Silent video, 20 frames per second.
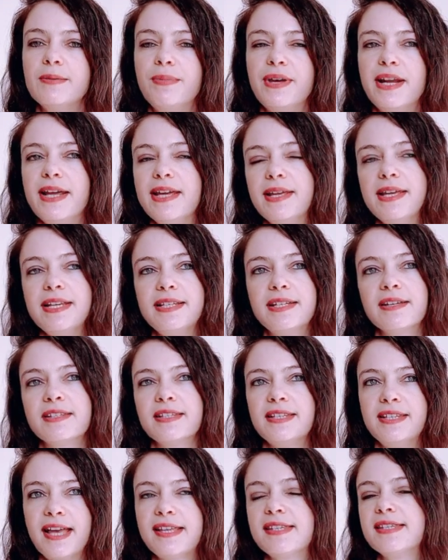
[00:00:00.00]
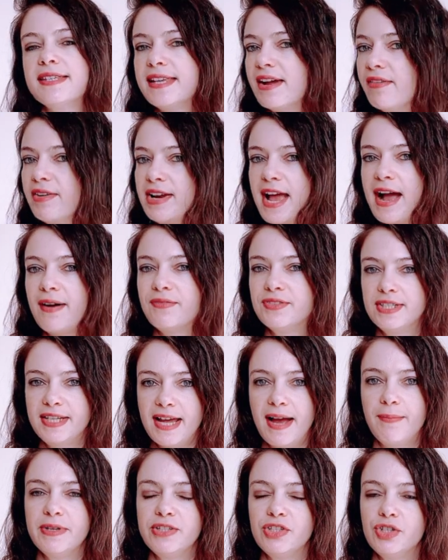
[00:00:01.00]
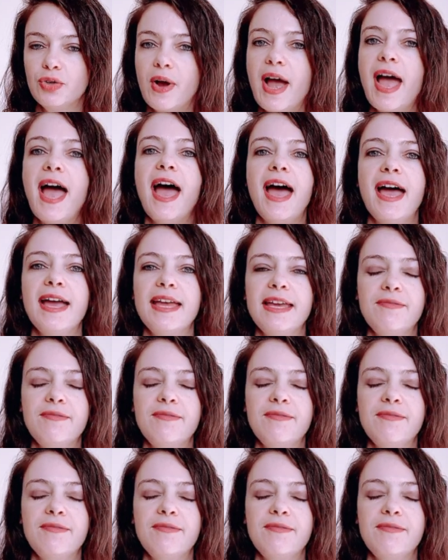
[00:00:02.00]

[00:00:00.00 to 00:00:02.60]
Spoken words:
but it doesn't necessarily have to damage your hair